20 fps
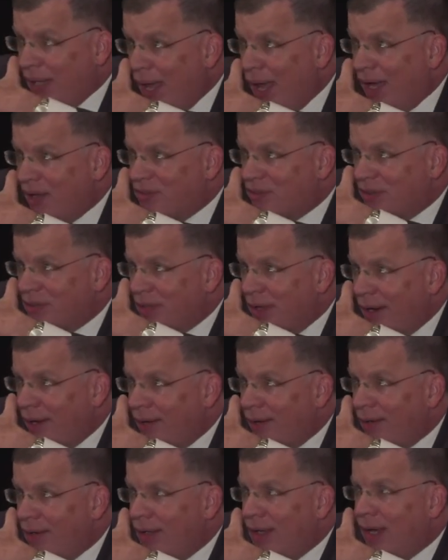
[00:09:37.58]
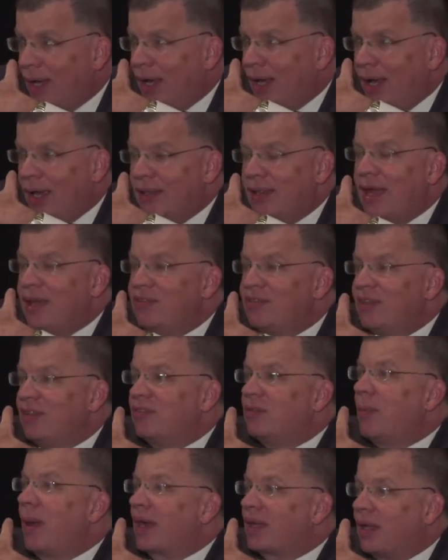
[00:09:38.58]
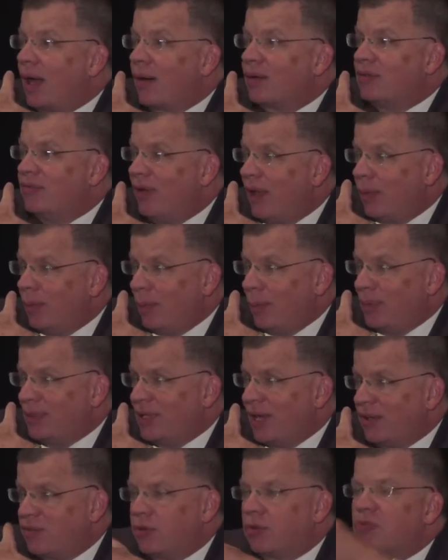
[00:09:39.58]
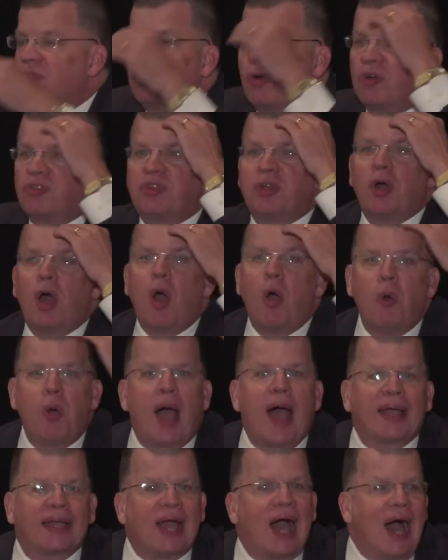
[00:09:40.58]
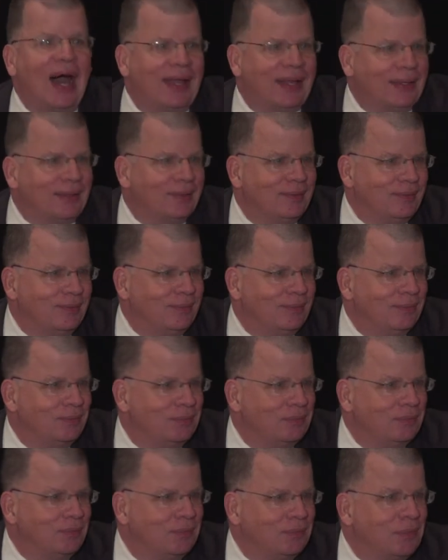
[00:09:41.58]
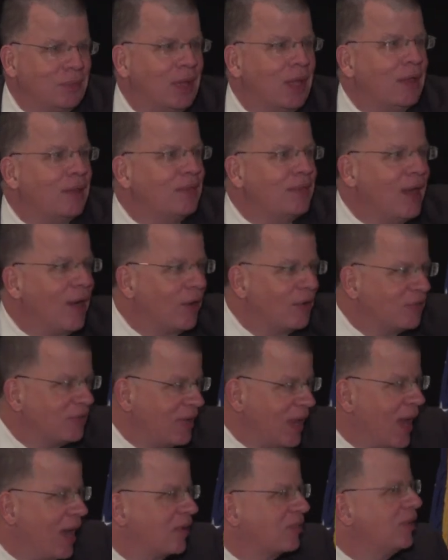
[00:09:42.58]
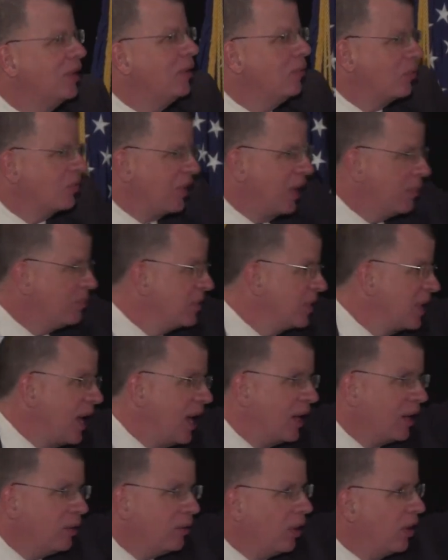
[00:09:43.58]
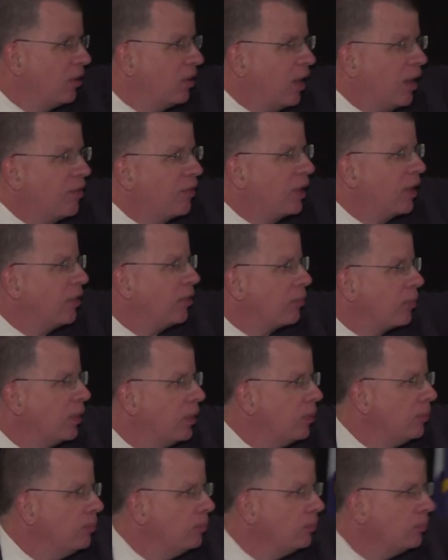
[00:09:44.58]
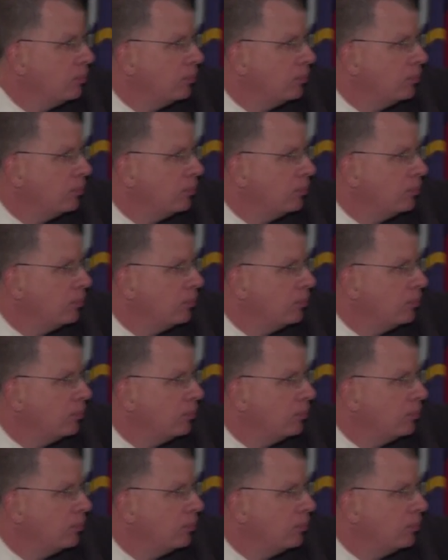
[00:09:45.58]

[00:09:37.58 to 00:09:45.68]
be exit there, and they see some economic development potential. So I said, oh, I got it. There's an exit in Sampson County on the other end of the room.